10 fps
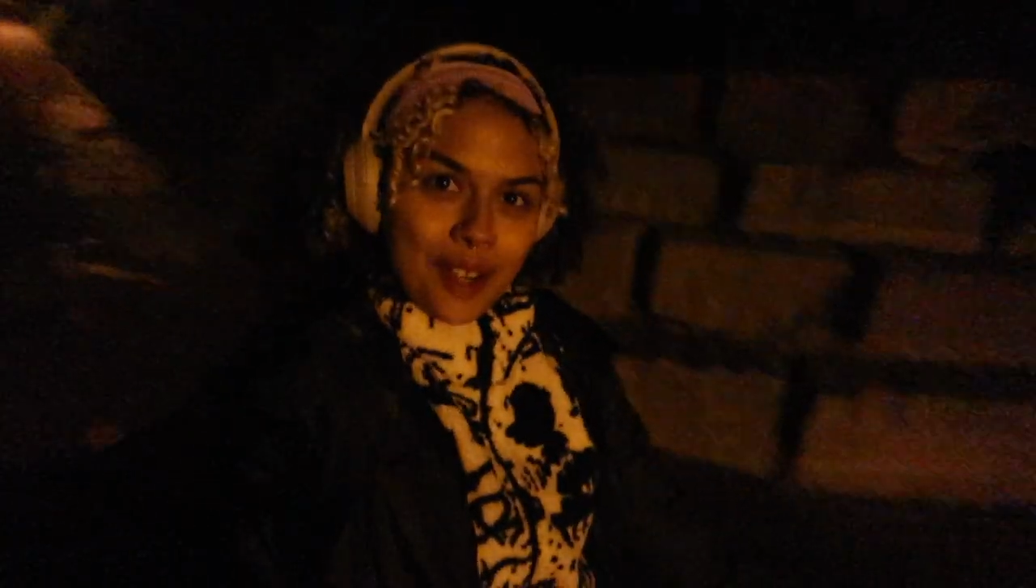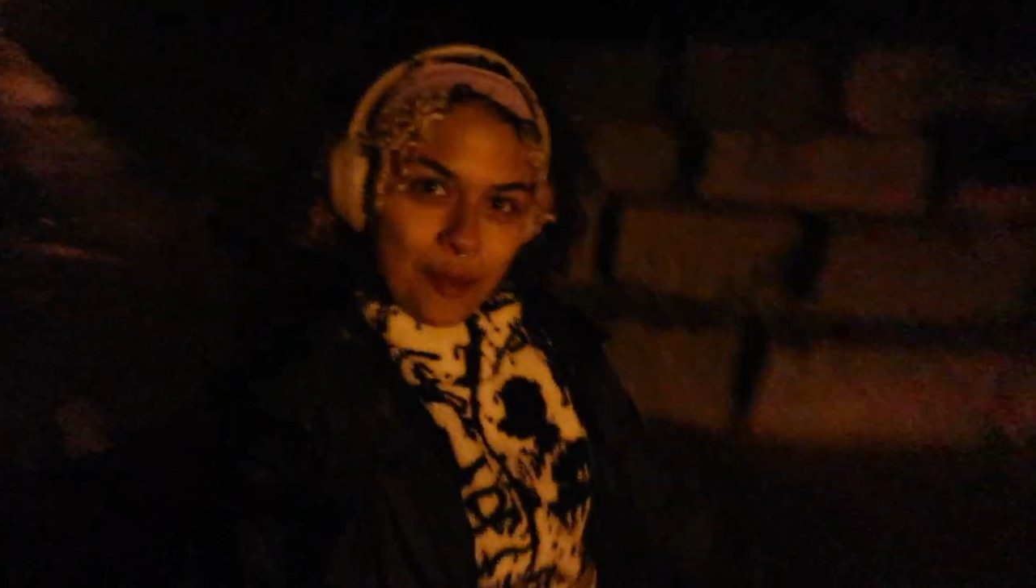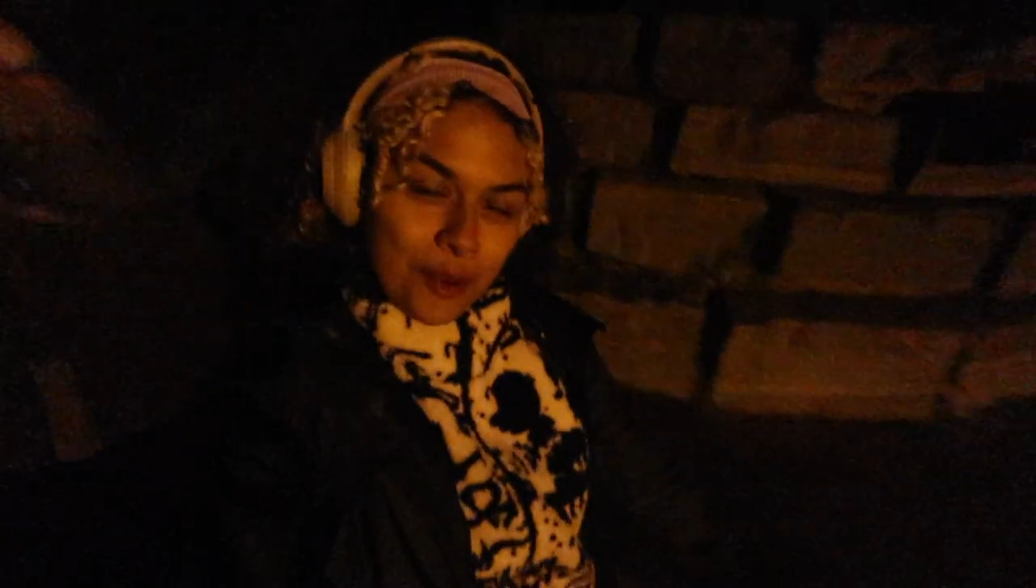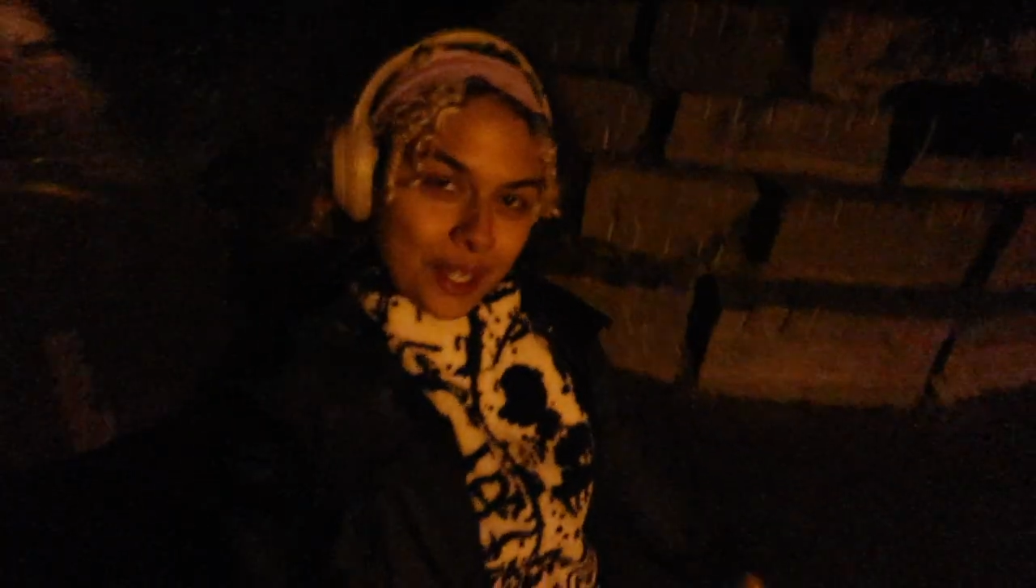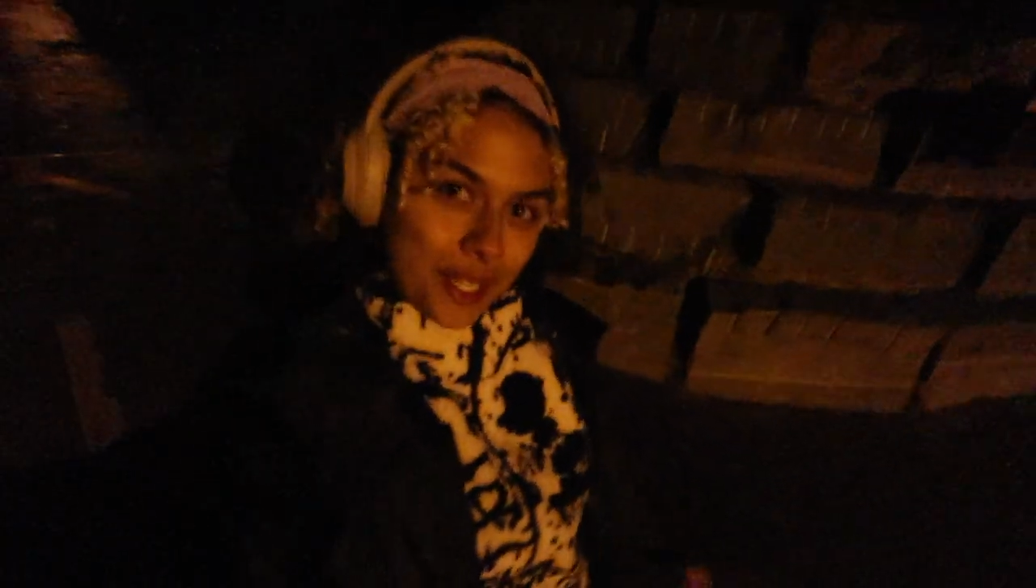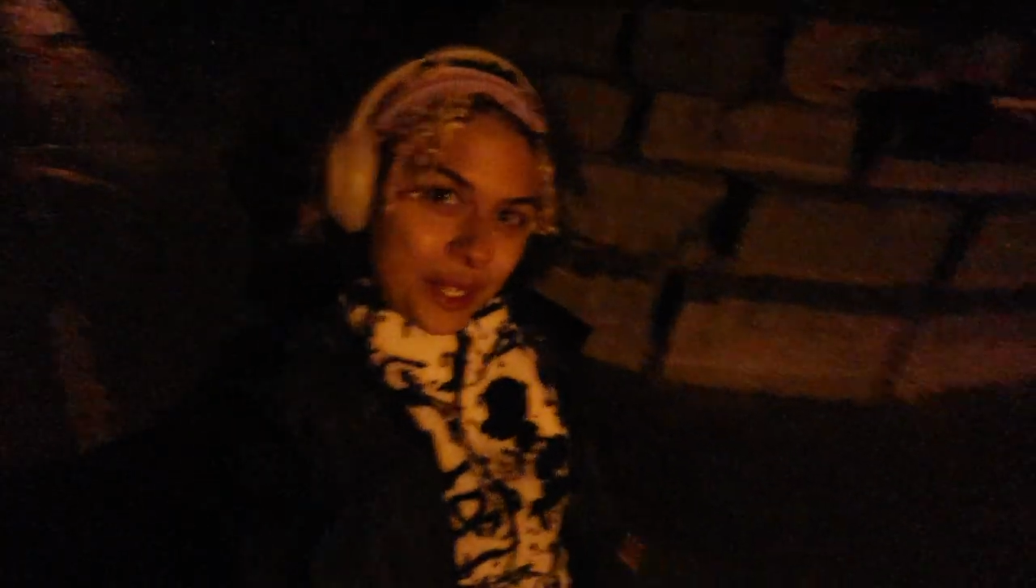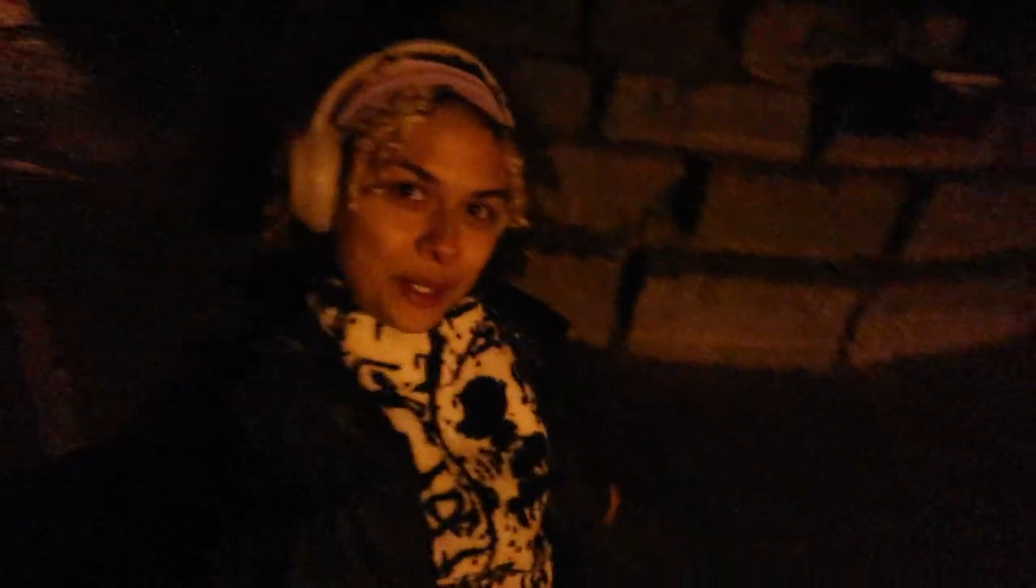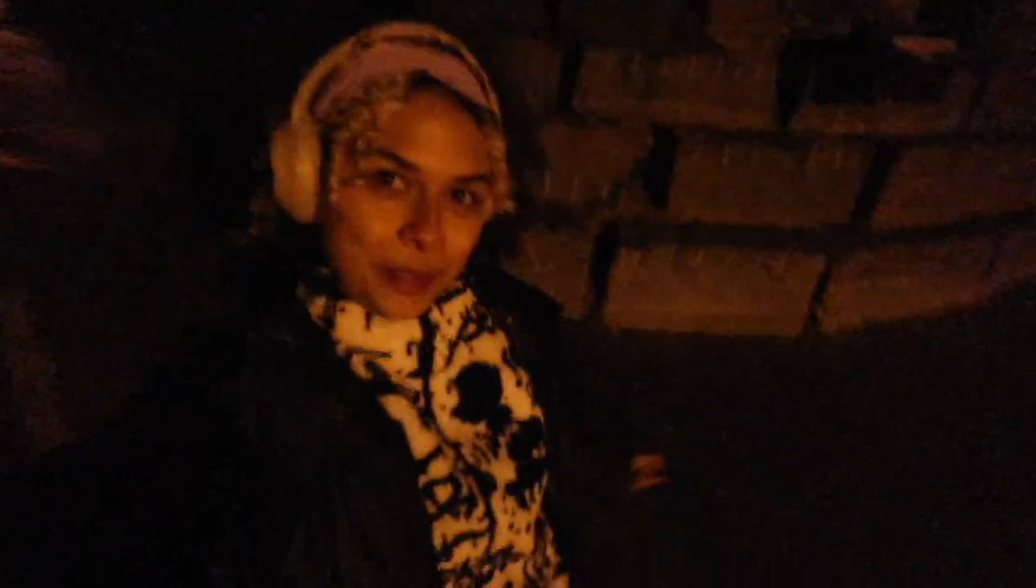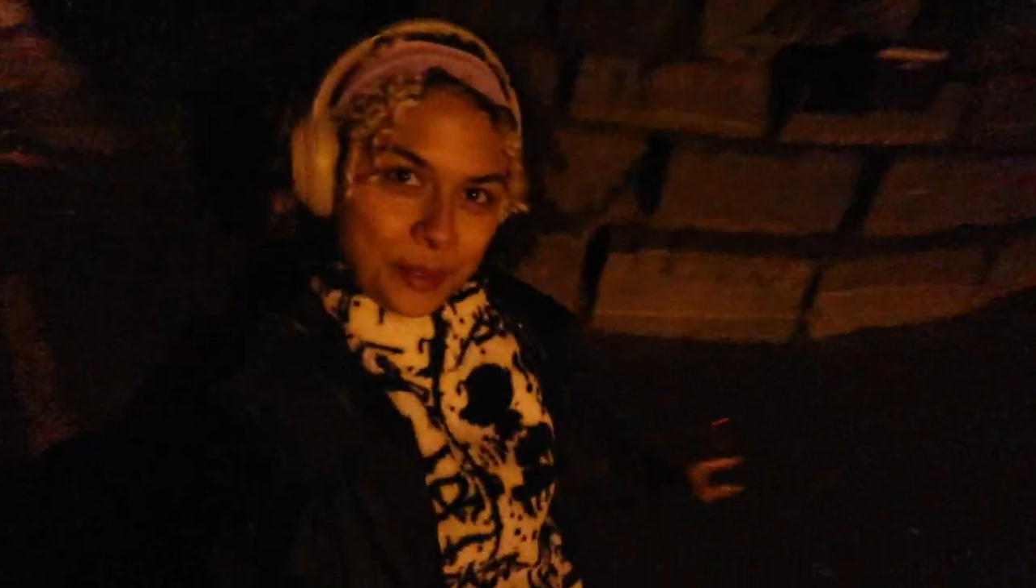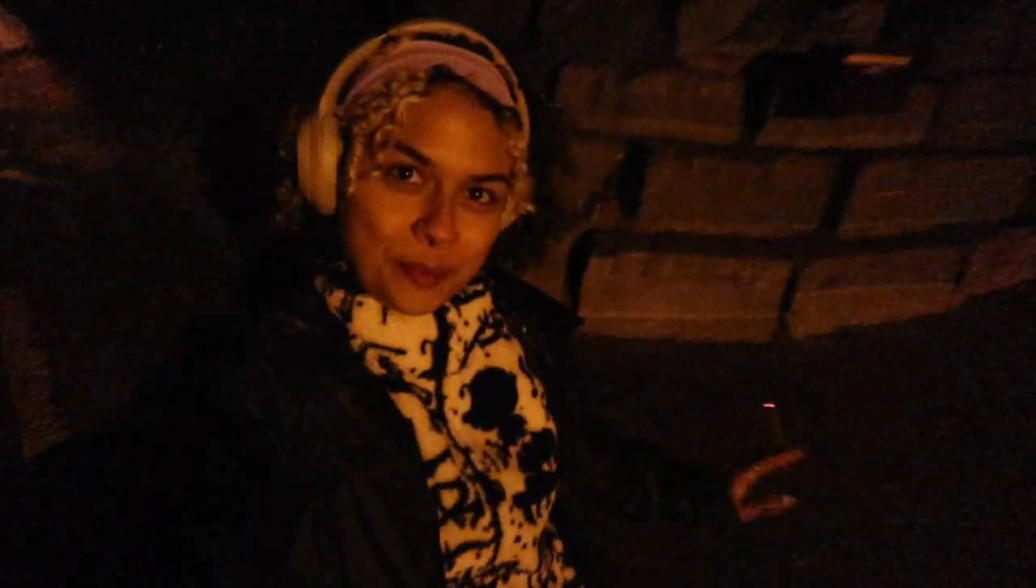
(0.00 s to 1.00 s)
I'm walking home,